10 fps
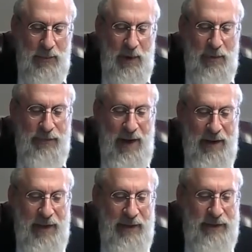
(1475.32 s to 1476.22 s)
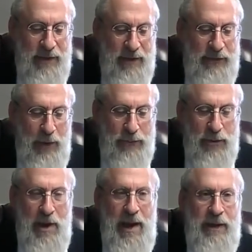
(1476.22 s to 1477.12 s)
we find that this
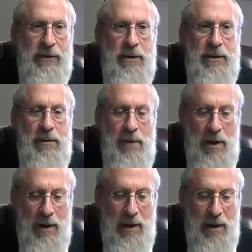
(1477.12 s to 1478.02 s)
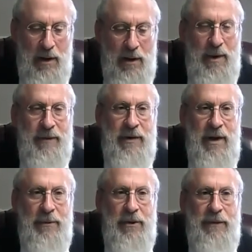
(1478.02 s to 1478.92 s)
overall heter of the Ramah, we have a
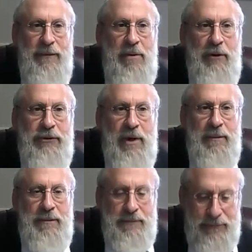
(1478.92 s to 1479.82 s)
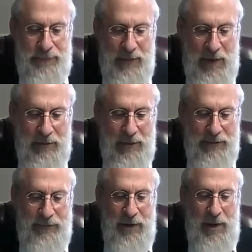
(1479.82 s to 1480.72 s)
number of poskim, a number of